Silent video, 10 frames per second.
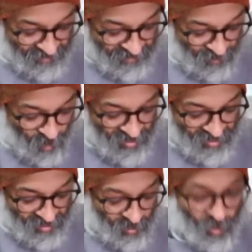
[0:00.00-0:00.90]

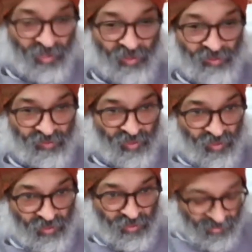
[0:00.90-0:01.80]
Once in a while is
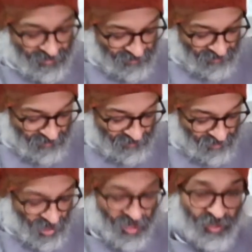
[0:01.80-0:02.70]
fine, right?
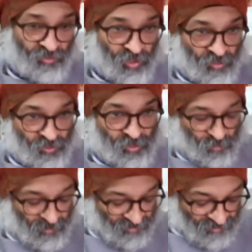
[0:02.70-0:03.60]
So I won't show
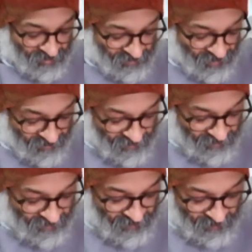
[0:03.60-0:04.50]
my face every
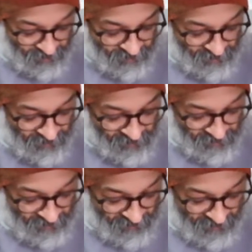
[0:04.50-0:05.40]
time.
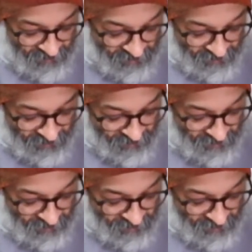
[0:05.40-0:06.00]
Is that a deal?